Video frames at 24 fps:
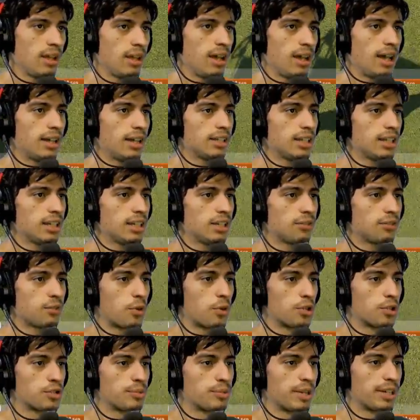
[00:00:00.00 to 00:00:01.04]
And then of
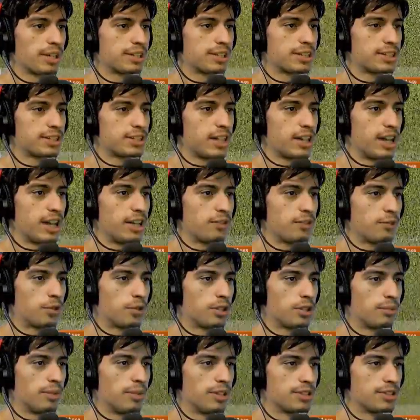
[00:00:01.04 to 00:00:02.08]
course we got the sign for
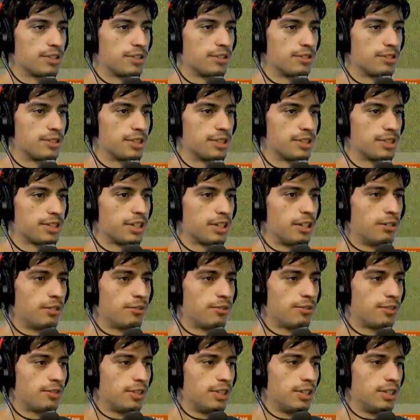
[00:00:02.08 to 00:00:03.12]
the Munsters itself,
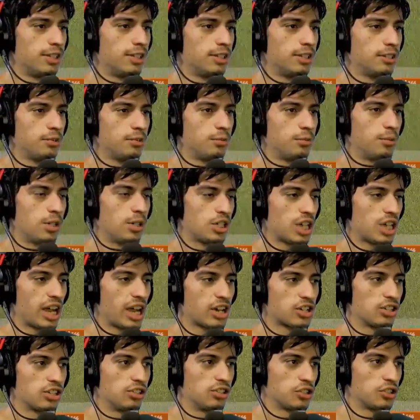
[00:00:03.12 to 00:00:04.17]
which
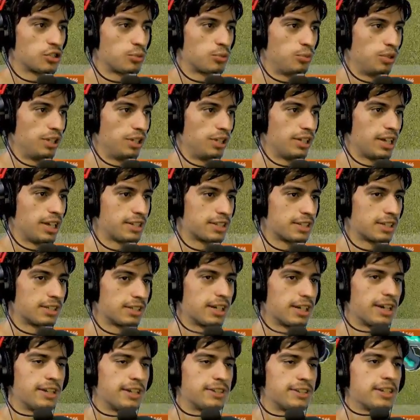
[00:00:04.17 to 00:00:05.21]
actually looks really nice at
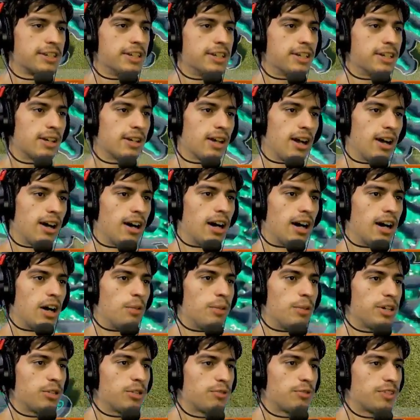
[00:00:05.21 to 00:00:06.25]
night.
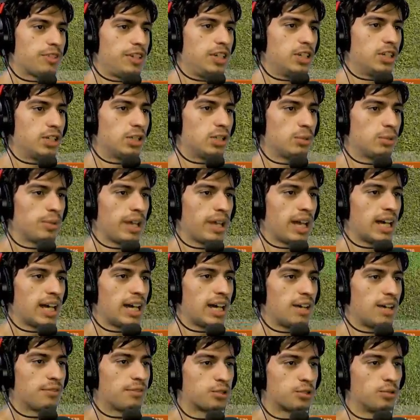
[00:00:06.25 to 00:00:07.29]
Right over here we
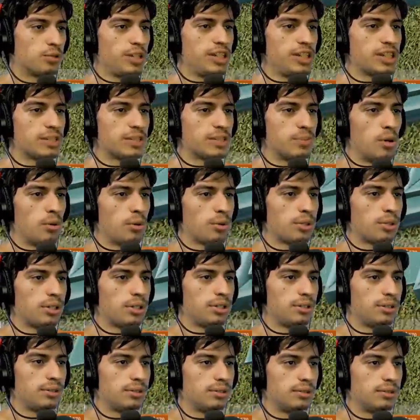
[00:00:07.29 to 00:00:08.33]
have green smoke
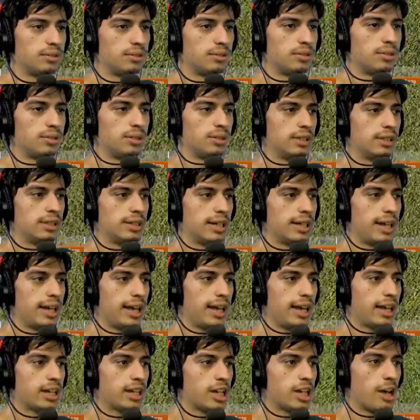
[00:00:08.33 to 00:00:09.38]

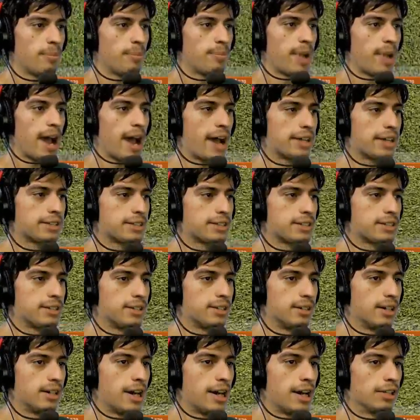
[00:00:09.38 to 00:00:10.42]
and a bat
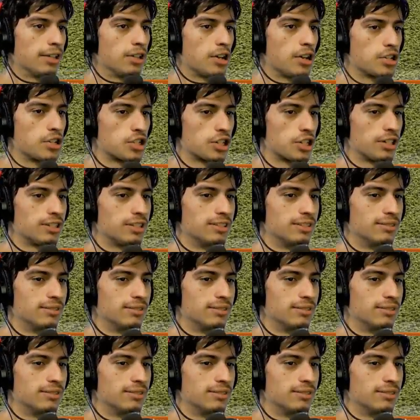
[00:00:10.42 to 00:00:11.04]
launcher.